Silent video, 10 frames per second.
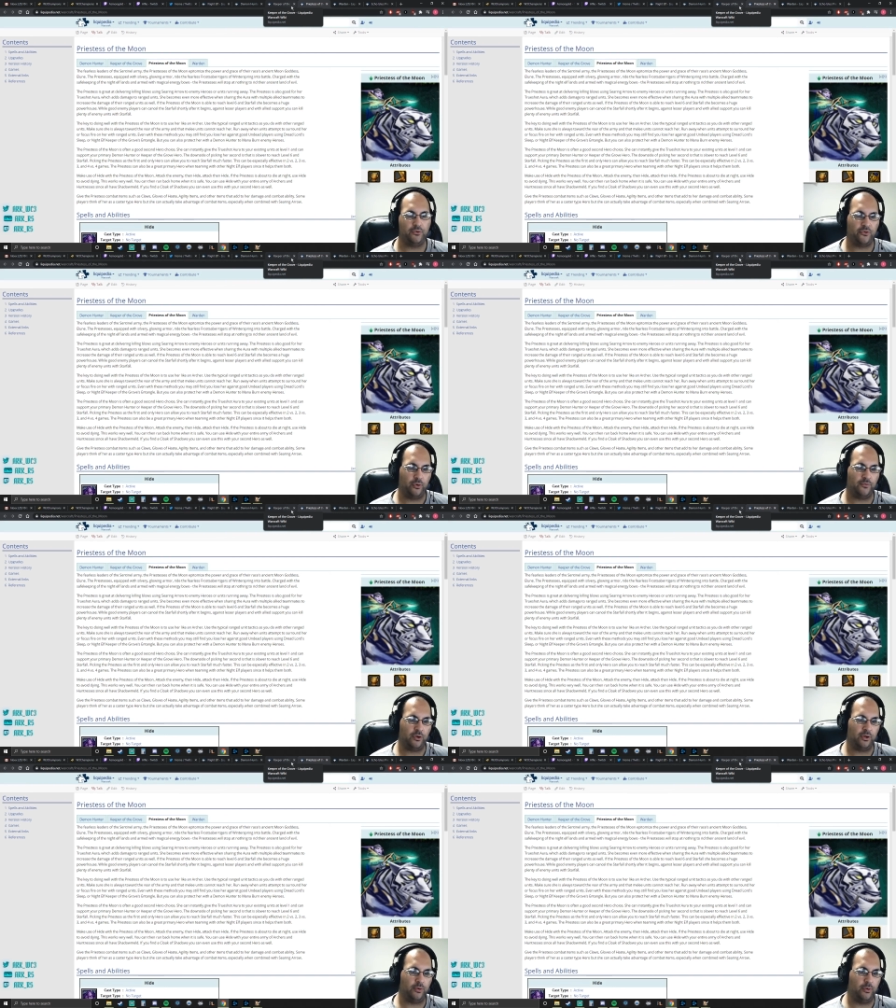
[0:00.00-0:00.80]
So if your
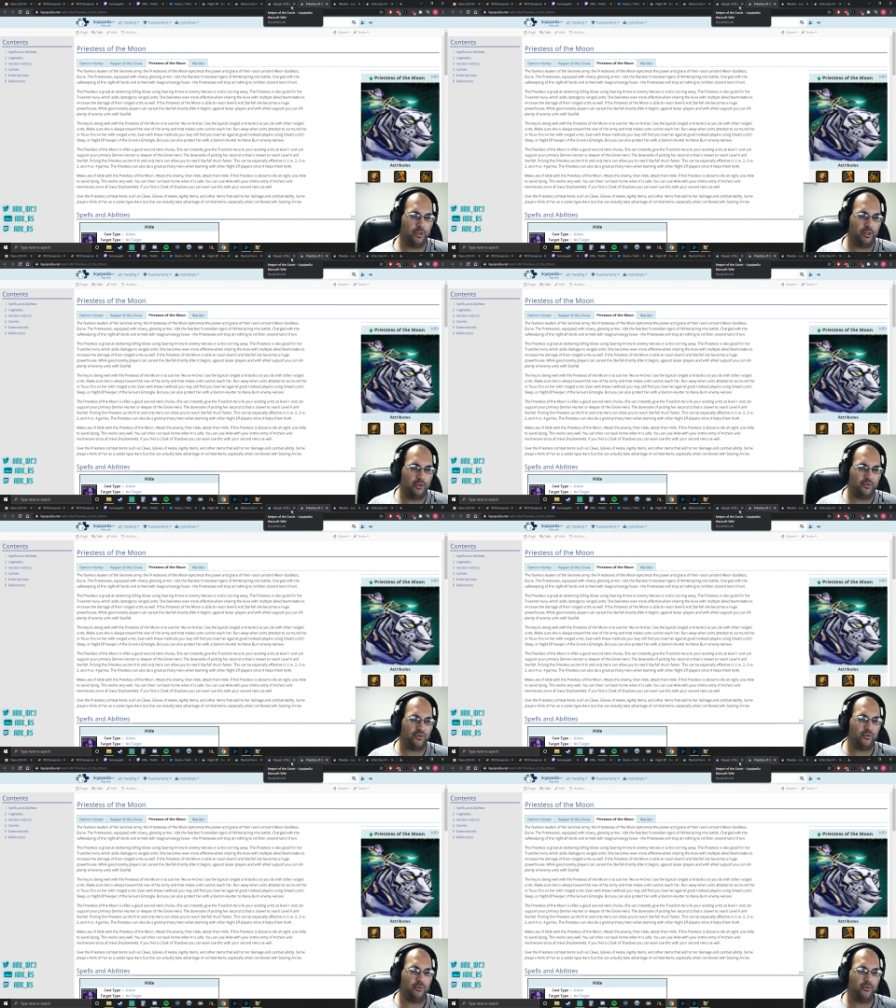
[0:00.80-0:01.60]
hero
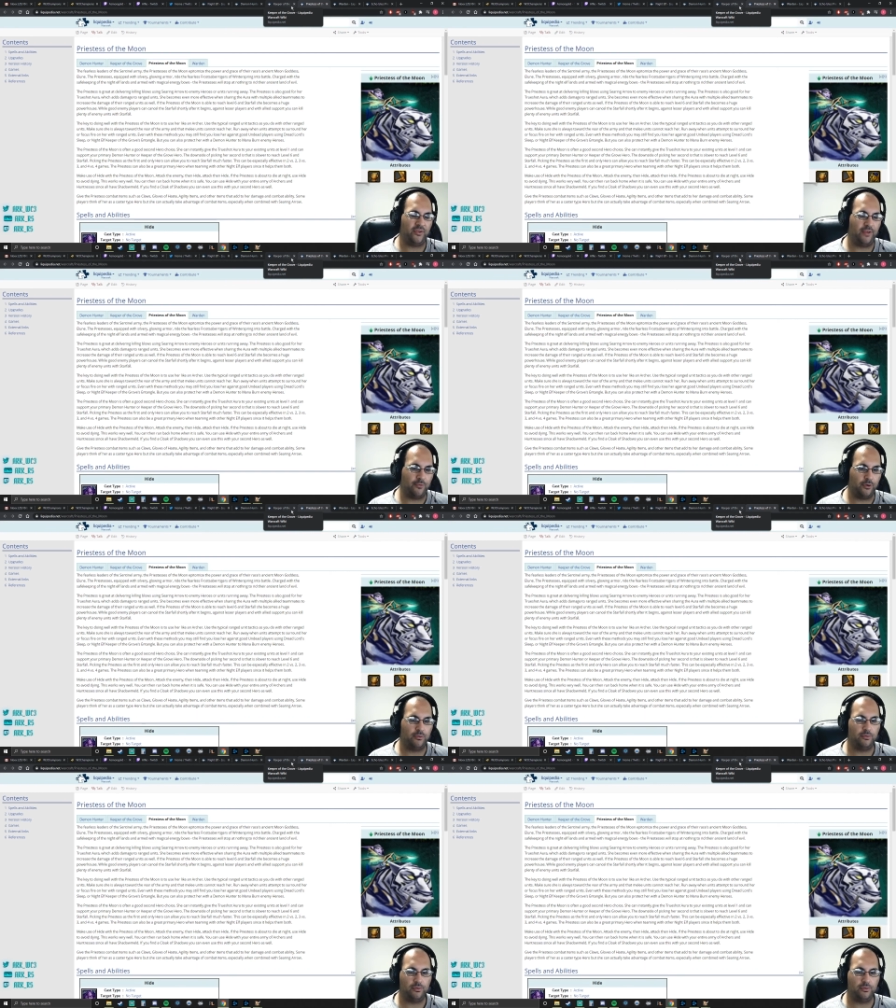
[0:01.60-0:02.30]
is safer,